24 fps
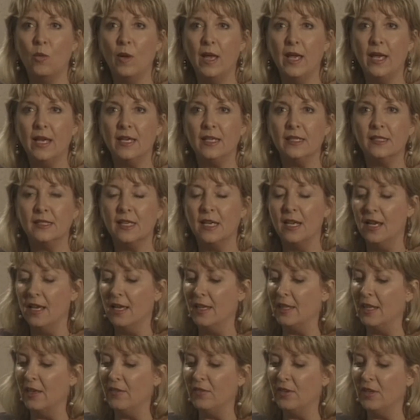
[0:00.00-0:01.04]
ways.
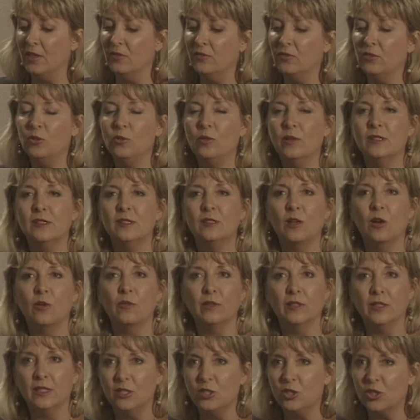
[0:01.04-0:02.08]
They've influenced our
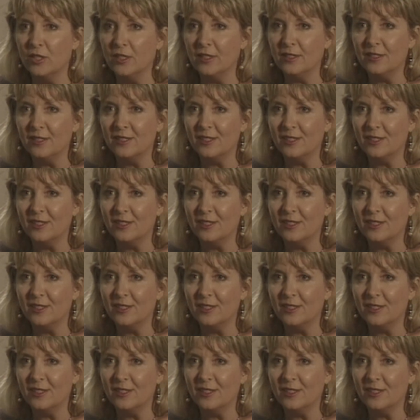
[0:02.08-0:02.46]
religions.